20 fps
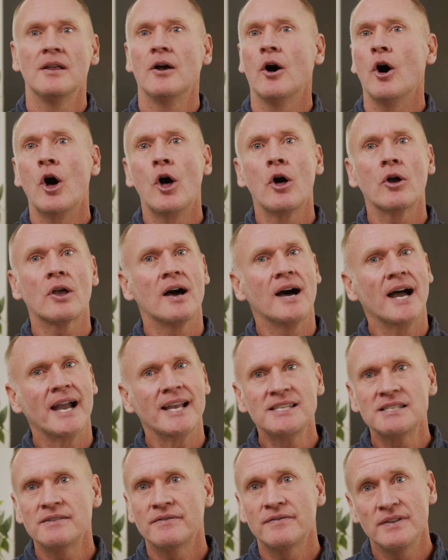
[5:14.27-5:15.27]
All
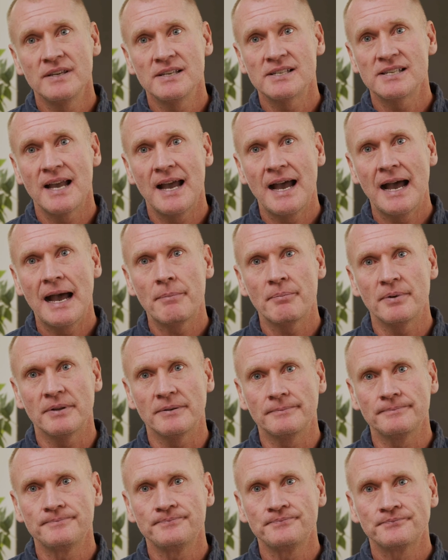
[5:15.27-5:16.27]
kinds of things
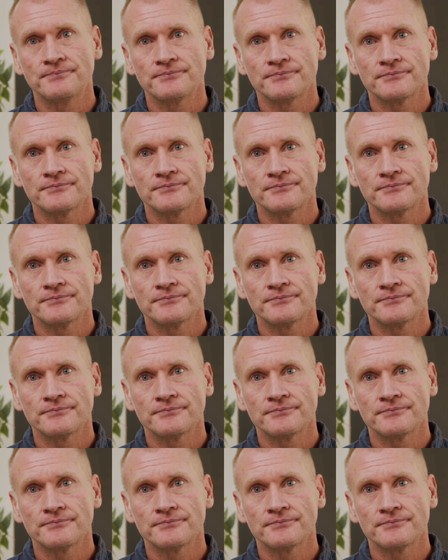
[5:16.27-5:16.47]
happen.